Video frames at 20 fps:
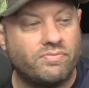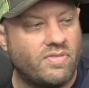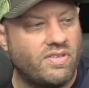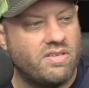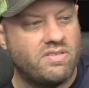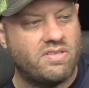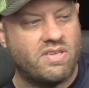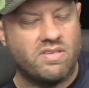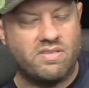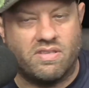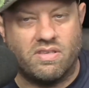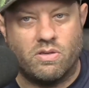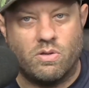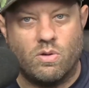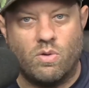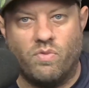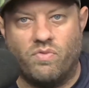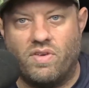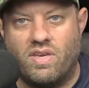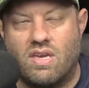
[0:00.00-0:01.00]
This is the
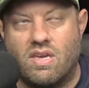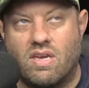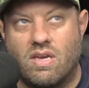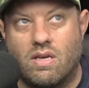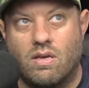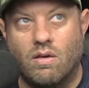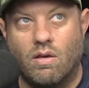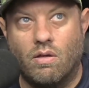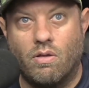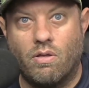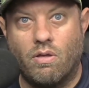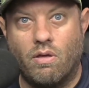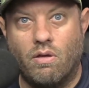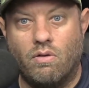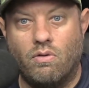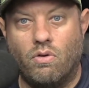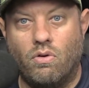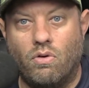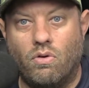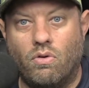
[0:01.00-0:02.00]
UV
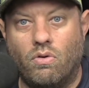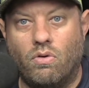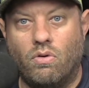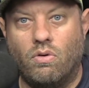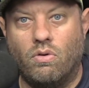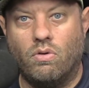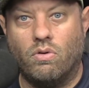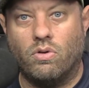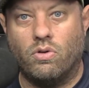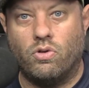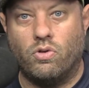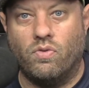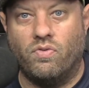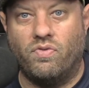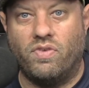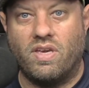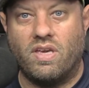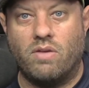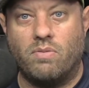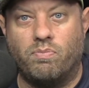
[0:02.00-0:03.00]

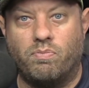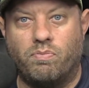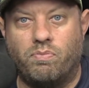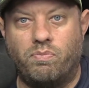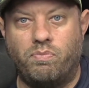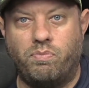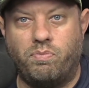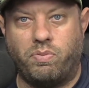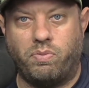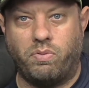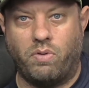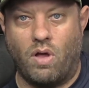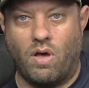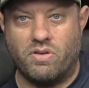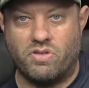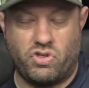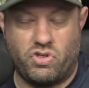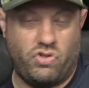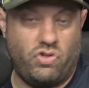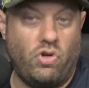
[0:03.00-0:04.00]
UV
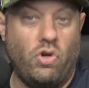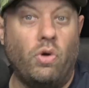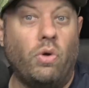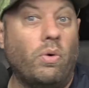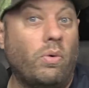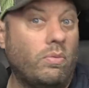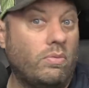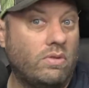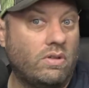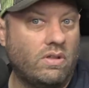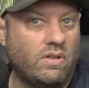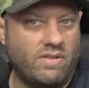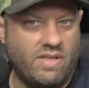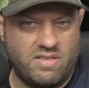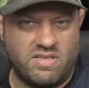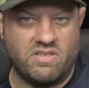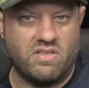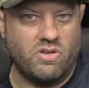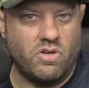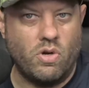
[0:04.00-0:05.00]
Plus 2.
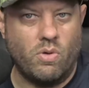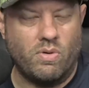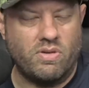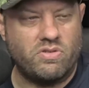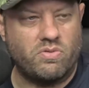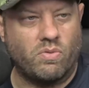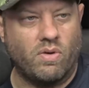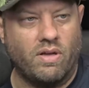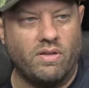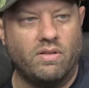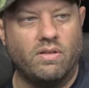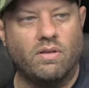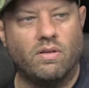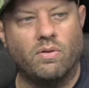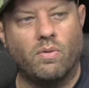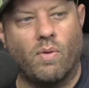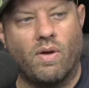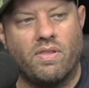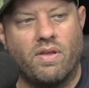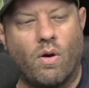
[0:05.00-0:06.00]
This is the newest one,
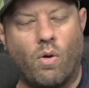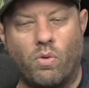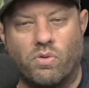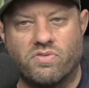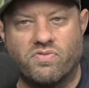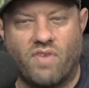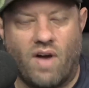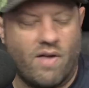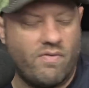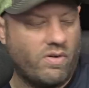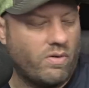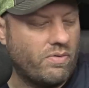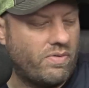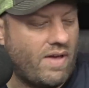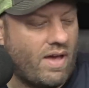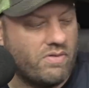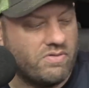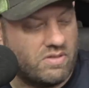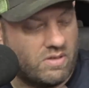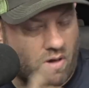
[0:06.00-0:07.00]
the one that holds
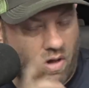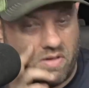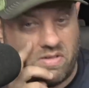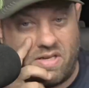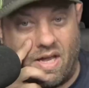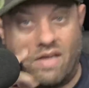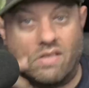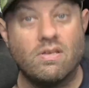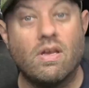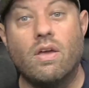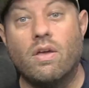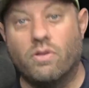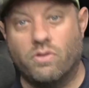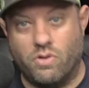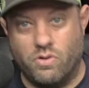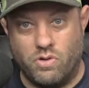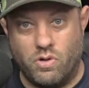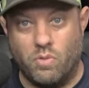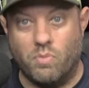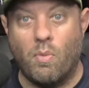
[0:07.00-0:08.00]
500,000 contacts.
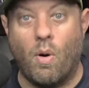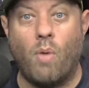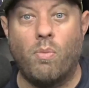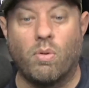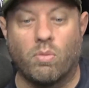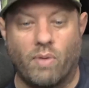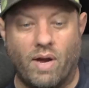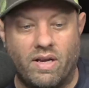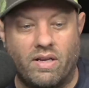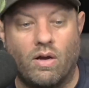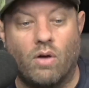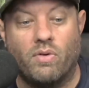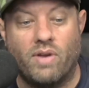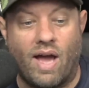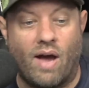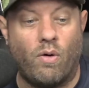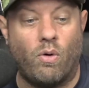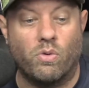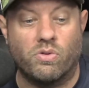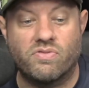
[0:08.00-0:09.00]
The new mobile radio
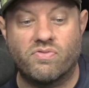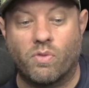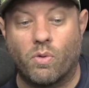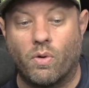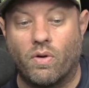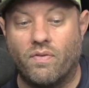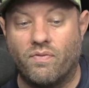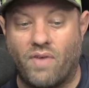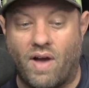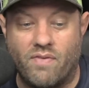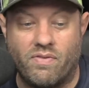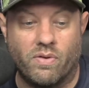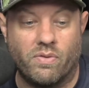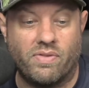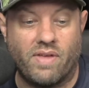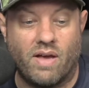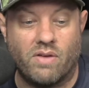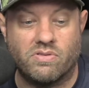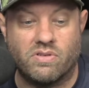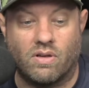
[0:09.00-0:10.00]
now holds
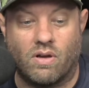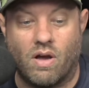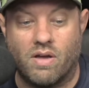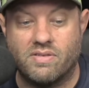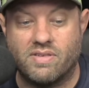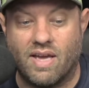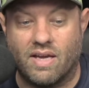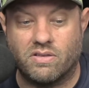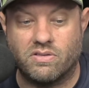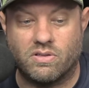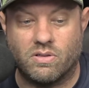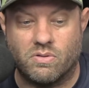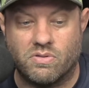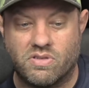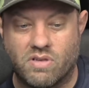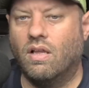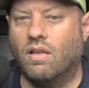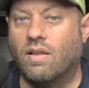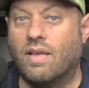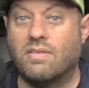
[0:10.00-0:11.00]
500,000 contacts too.
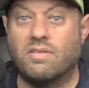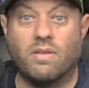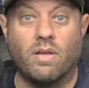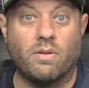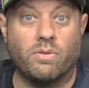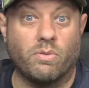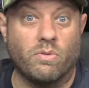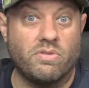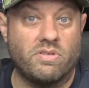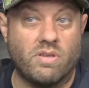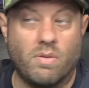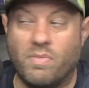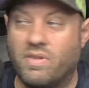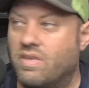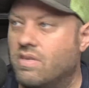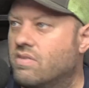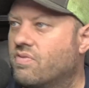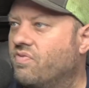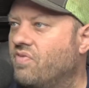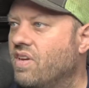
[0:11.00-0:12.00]
Let's look through some
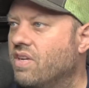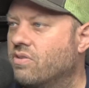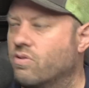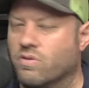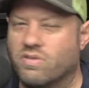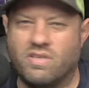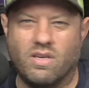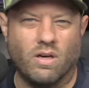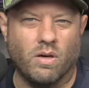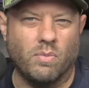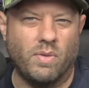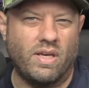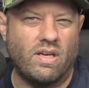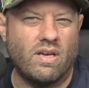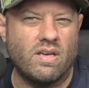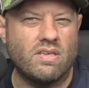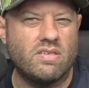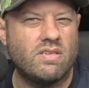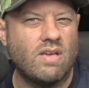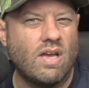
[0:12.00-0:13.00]
of these features here
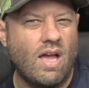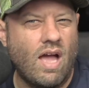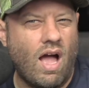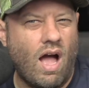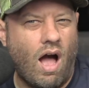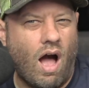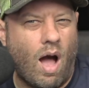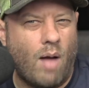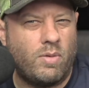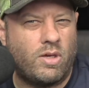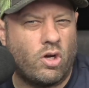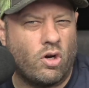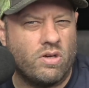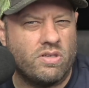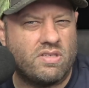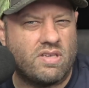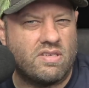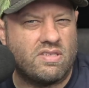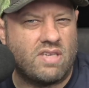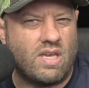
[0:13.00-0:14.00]
because I'm
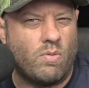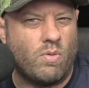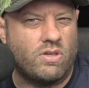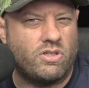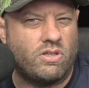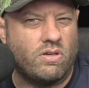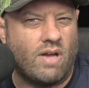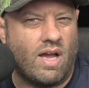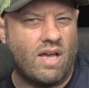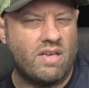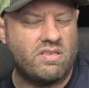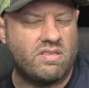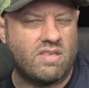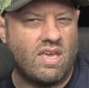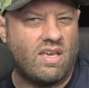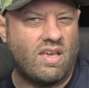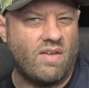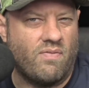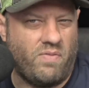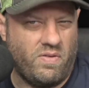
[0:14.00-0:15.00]
curious to see what you guys
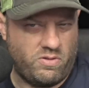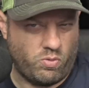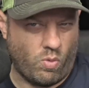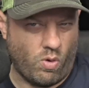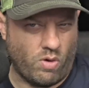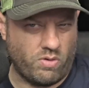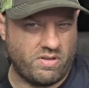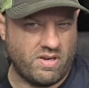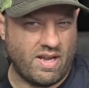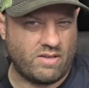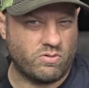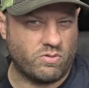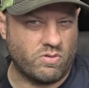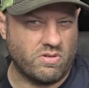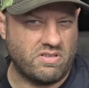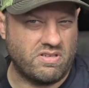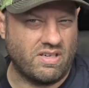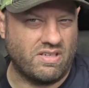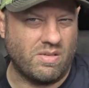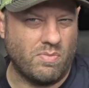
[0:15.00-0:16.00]
think if it's worth an extra
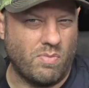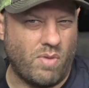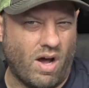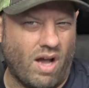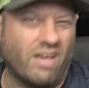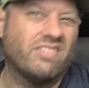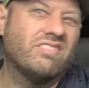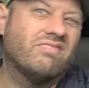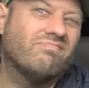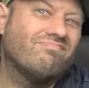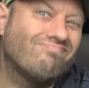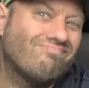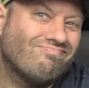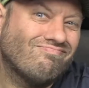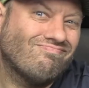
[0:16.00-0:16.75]
60 bucks.